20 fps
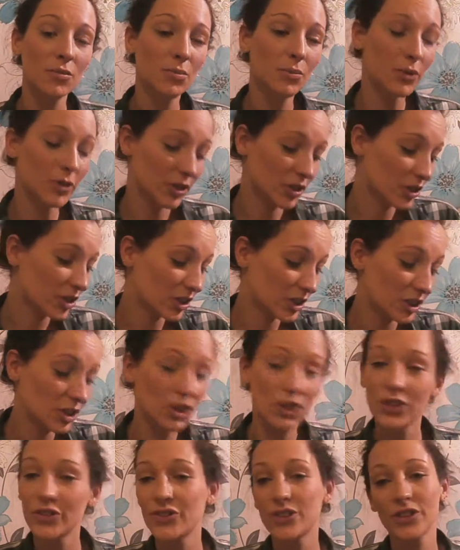but since
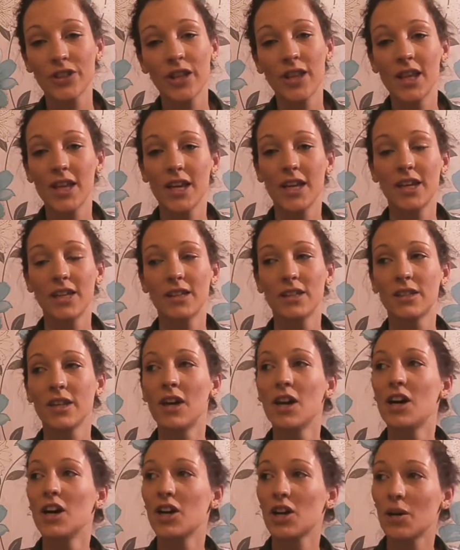using these
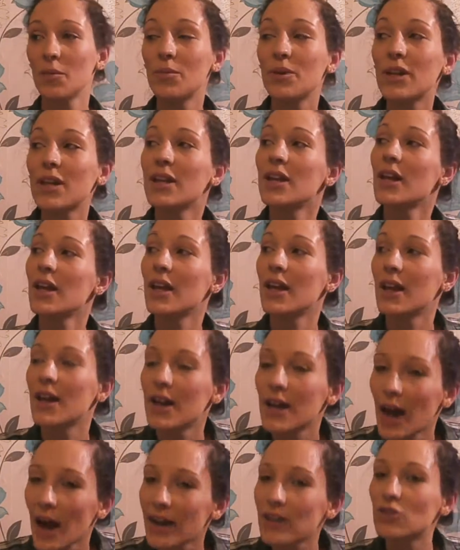completely
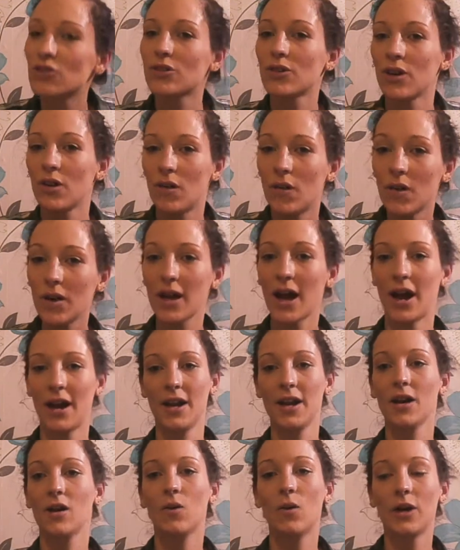natural,
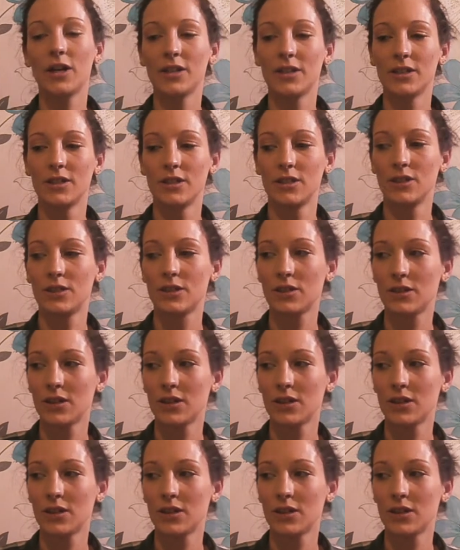organic ones,